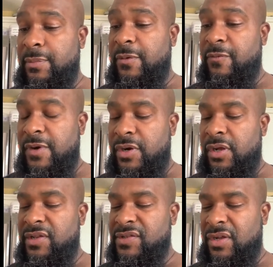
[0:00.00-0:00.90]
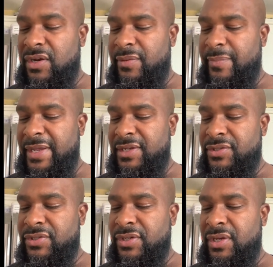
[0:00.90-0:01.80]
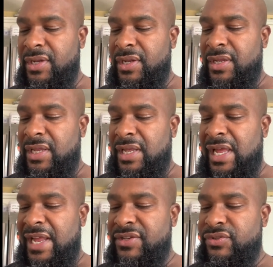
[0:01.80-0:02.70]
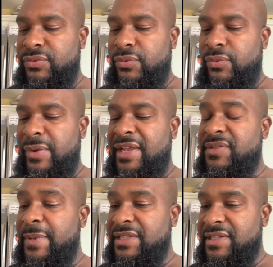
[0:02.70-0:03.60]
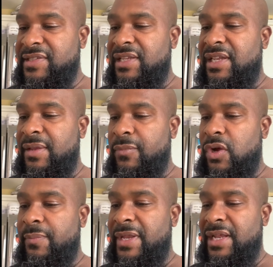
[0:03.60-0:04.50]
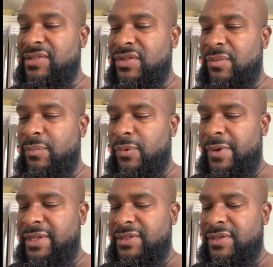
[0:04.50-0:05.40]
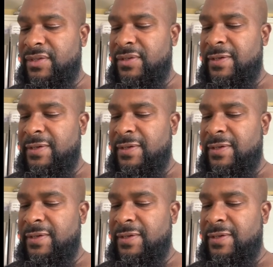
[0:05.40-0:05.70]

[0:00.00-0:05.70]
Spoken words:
Werner is on the bench. I do expect to see him come in at some point.